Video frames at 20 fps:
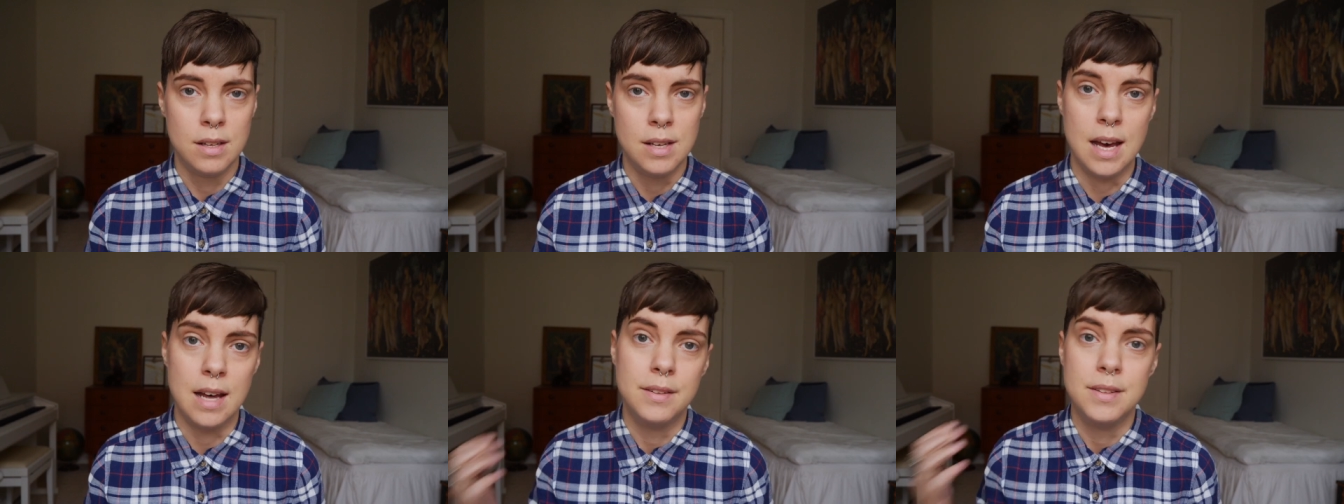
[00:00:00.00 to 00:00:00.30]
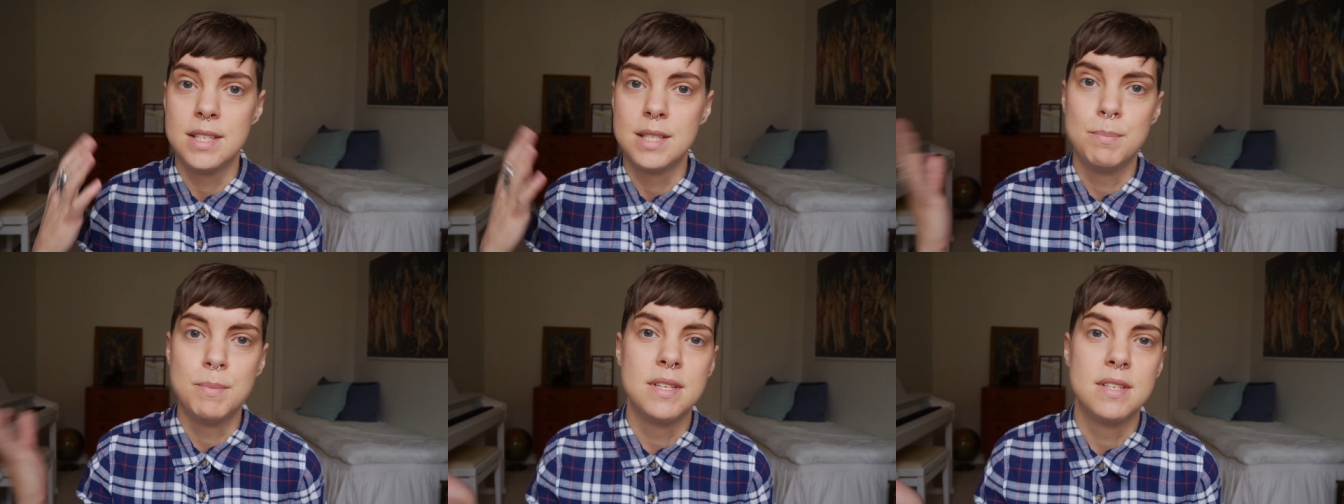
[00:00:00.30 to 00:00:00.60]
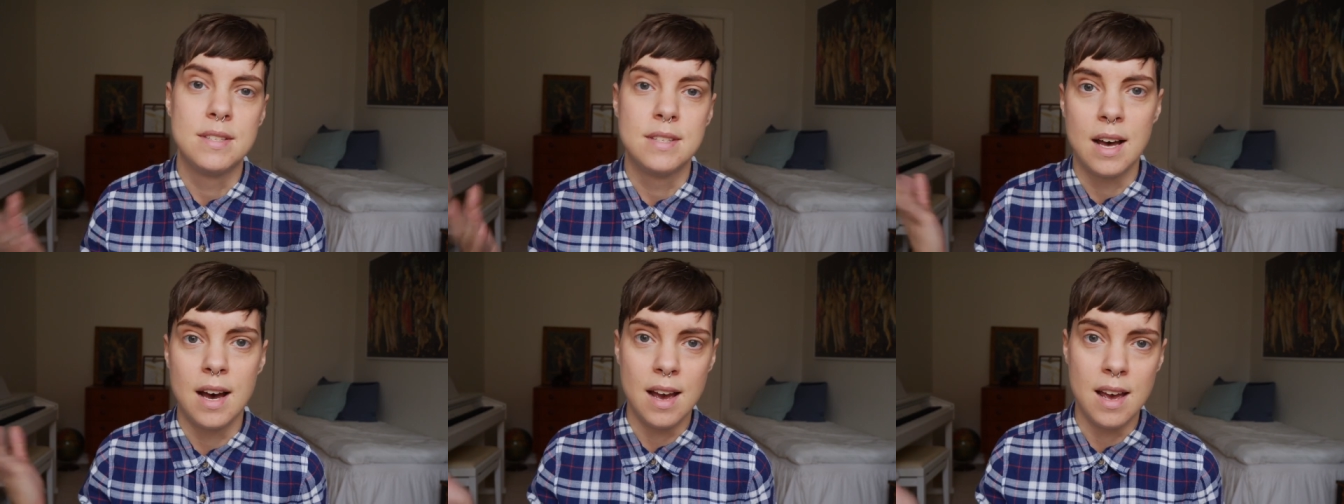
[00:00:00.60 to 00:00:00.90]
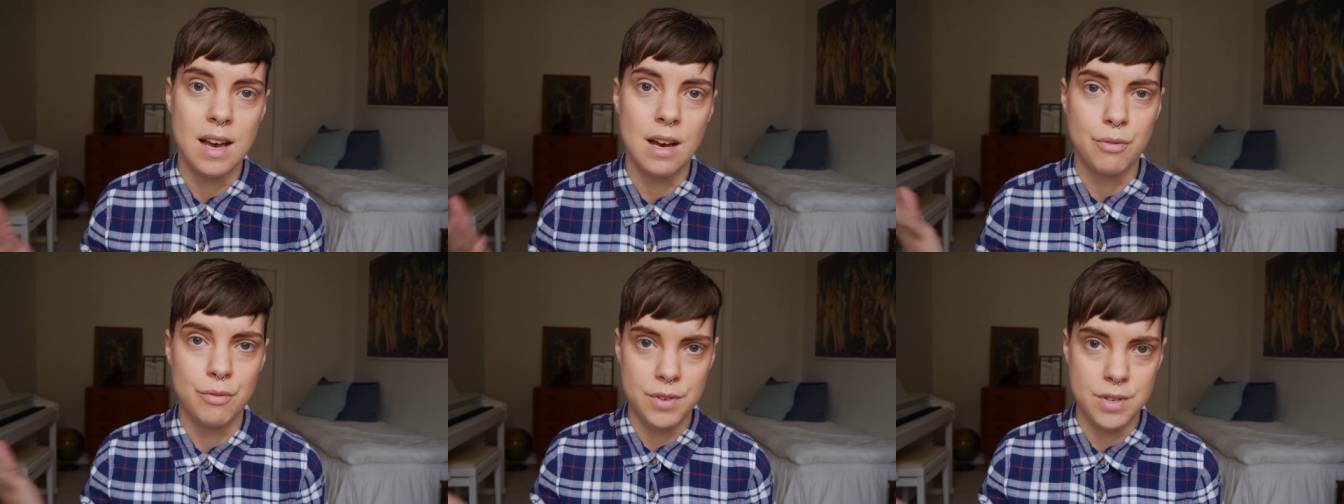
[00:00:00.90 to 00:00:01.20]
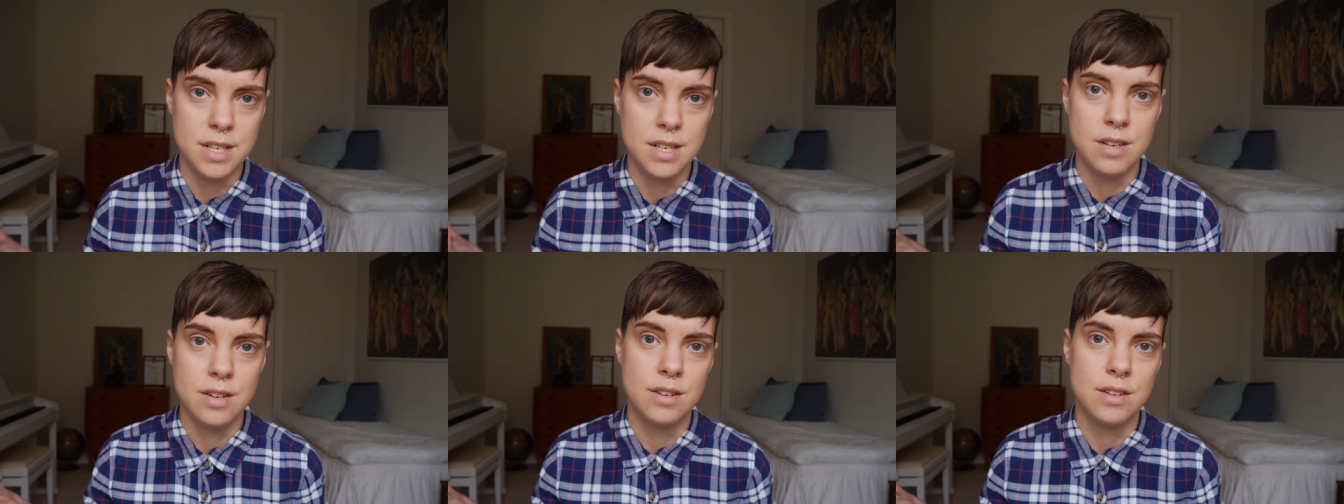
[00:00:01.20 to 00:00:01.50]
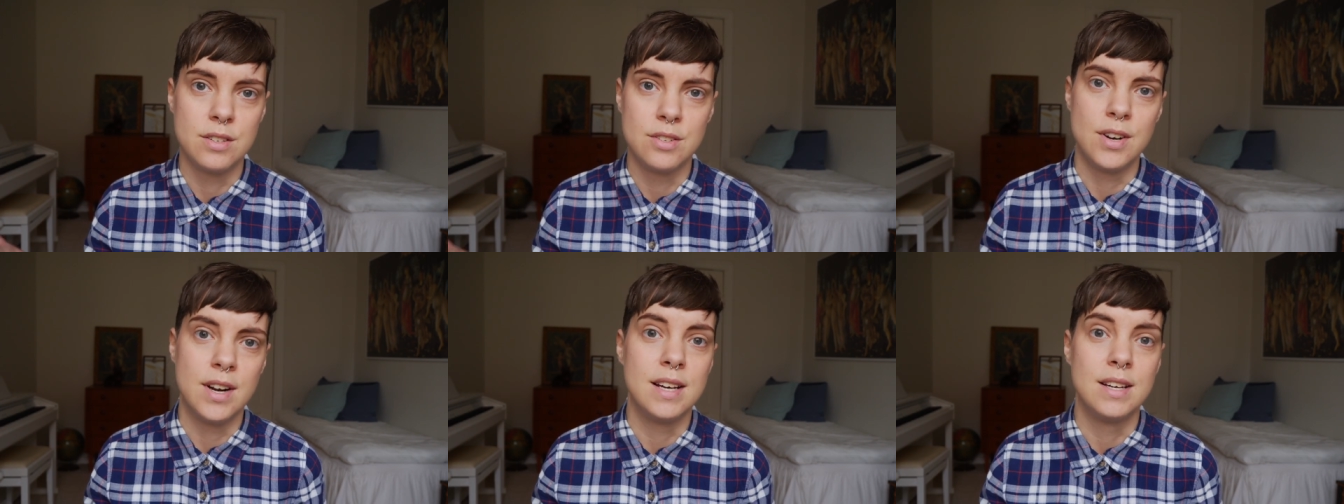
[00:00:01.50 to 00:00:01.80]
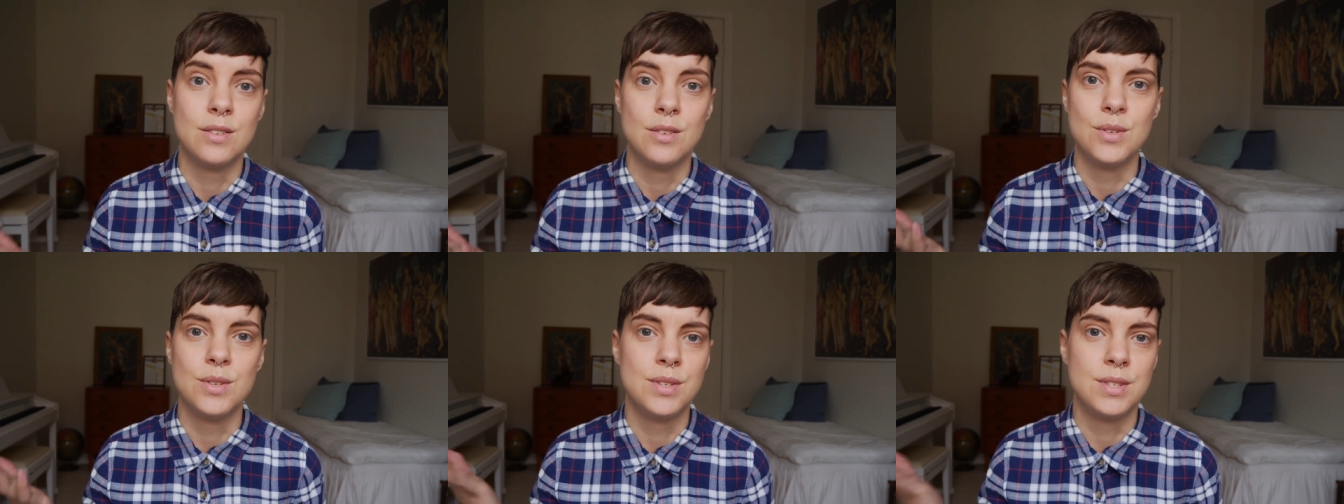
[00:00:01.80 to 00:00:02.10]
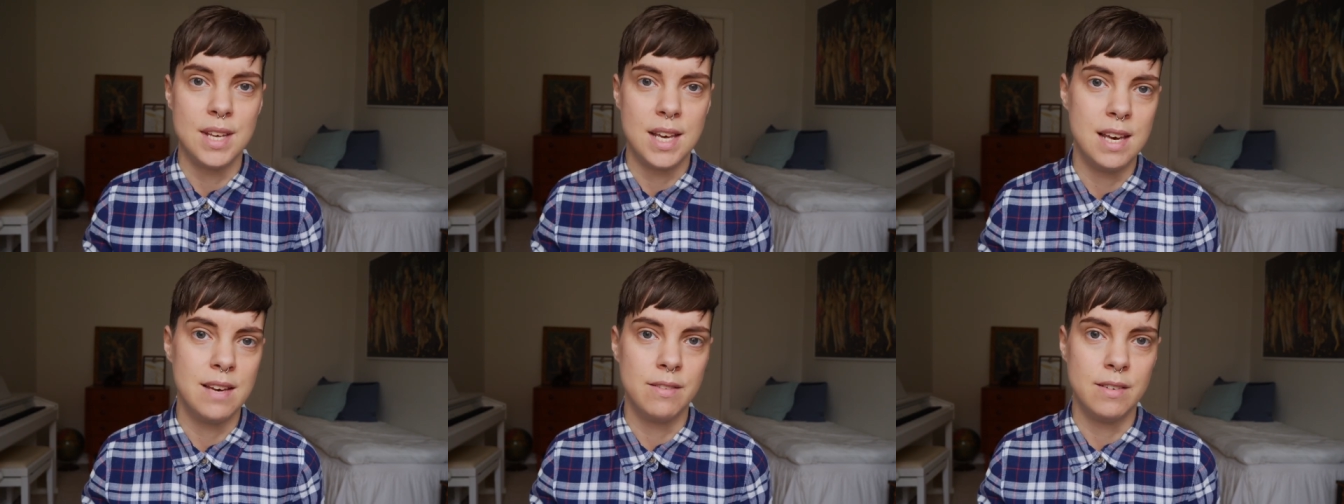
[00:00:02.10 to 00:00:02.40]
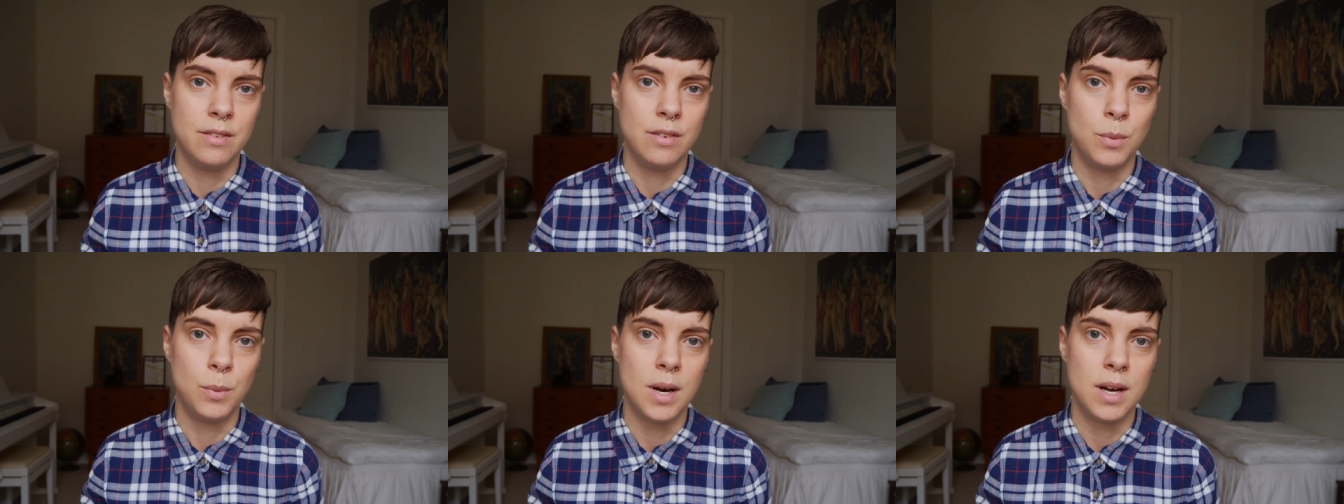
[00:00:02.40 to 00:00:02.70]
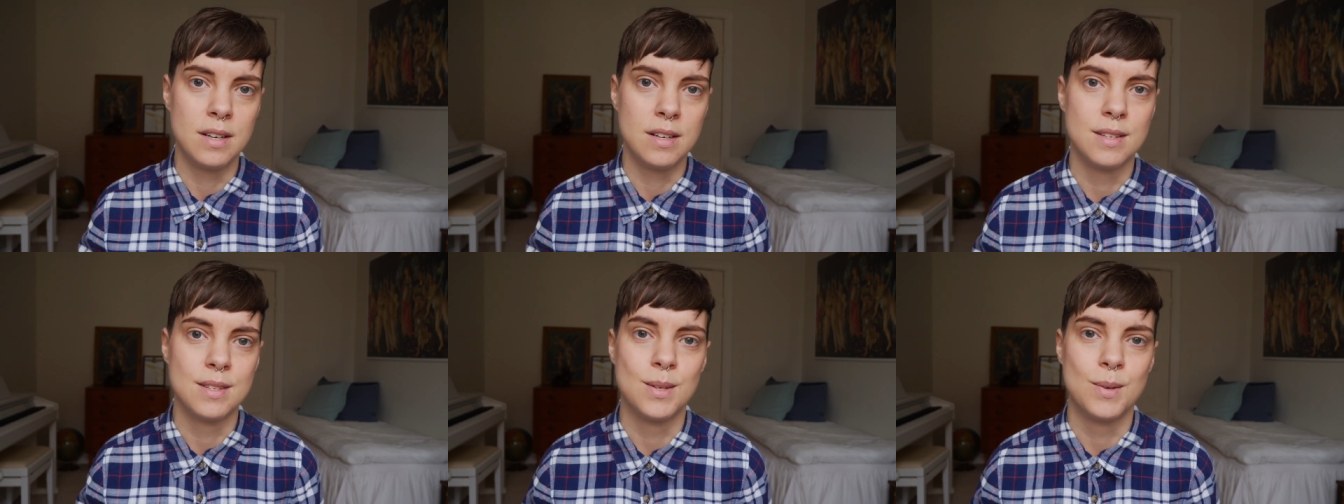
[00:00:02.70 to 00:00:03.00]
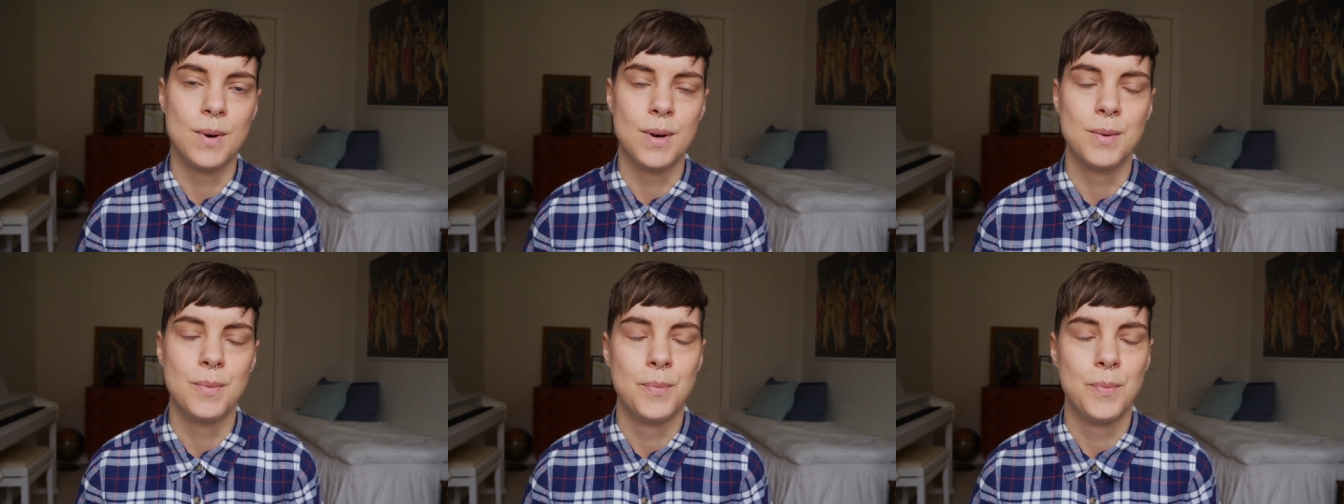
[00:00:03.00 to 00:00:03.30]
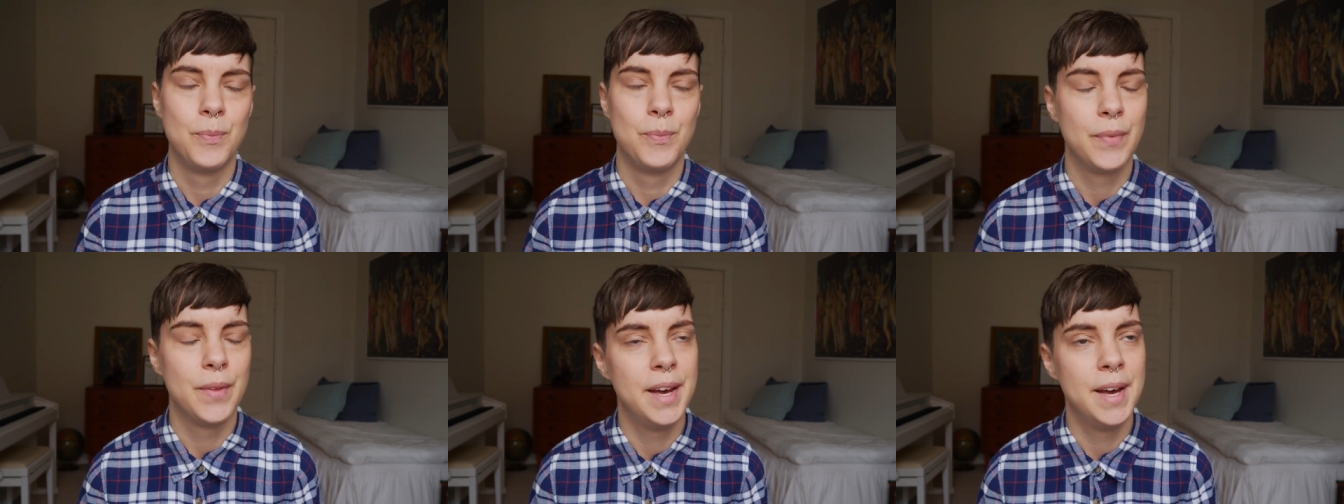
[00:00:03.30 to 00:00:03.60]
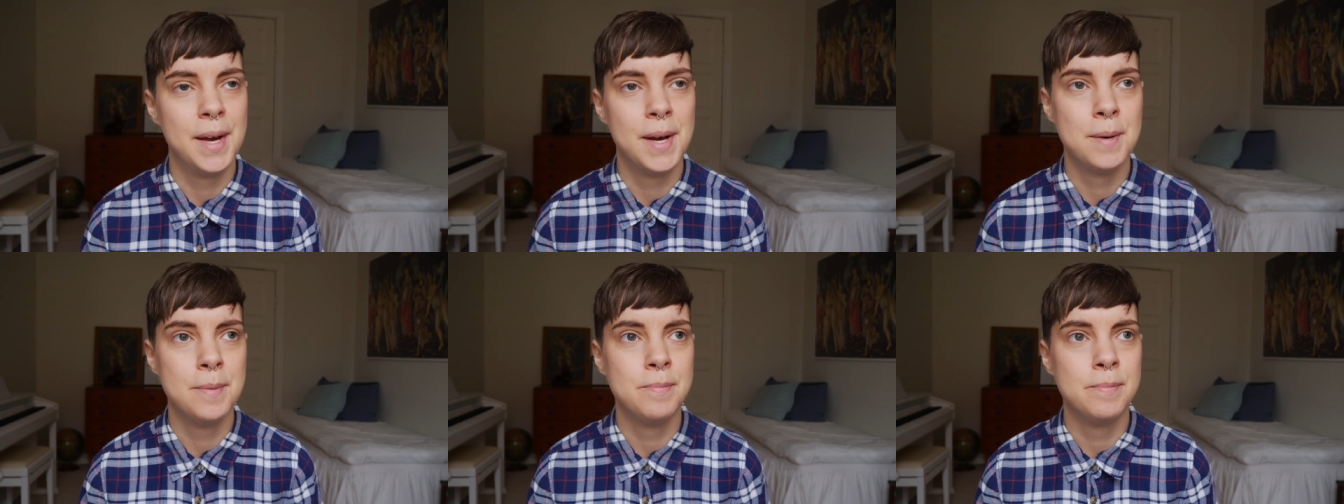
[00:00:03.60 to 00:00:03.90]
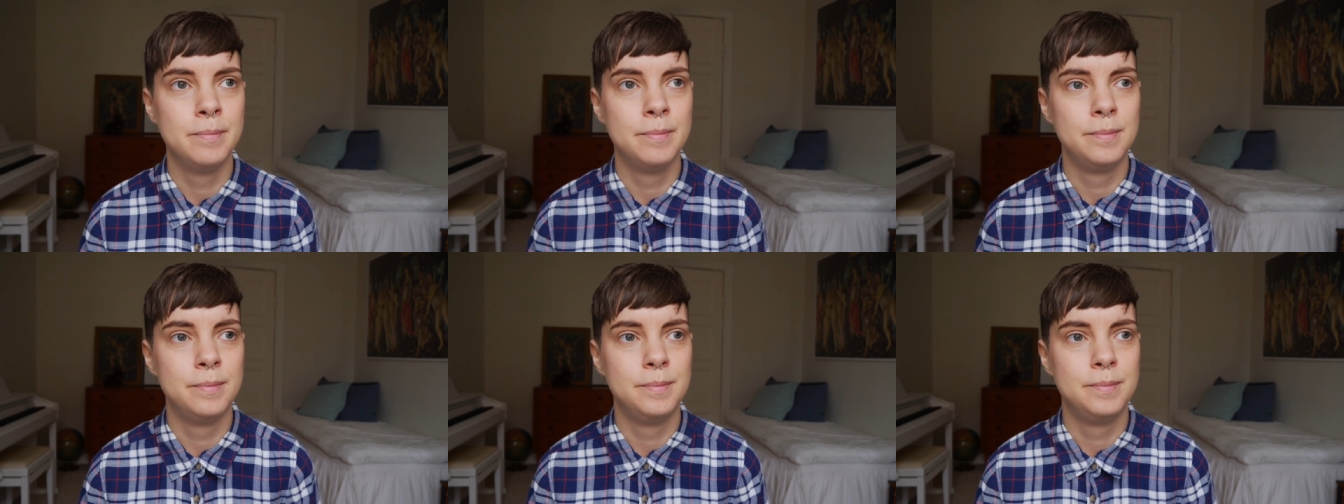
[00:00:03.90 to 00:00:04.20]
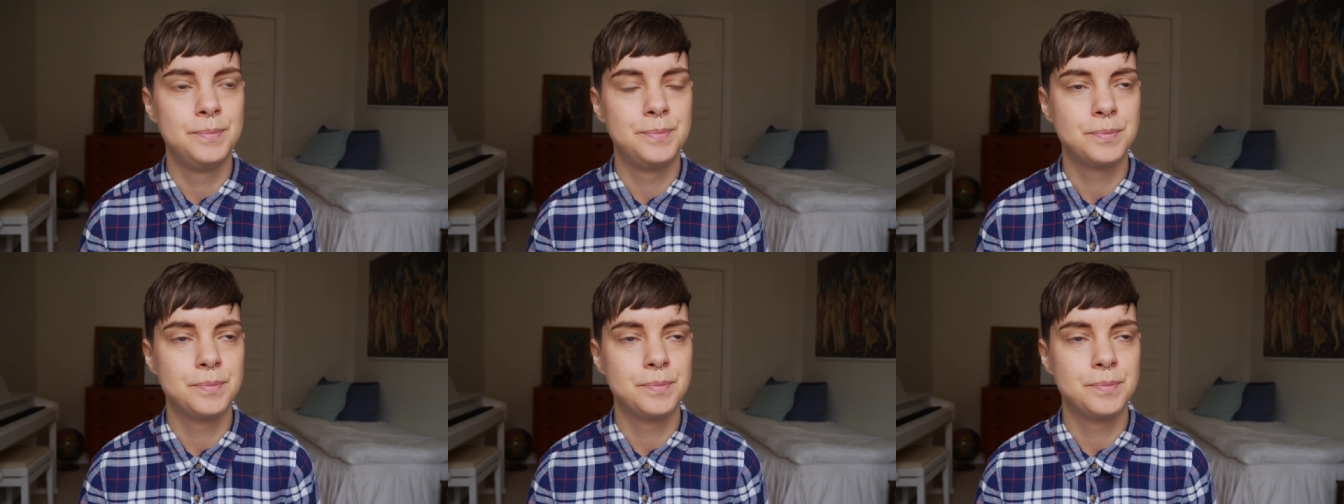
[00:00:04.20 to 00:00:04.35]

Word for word: yeah, this messiah figure trying to save everyone and so on. Um,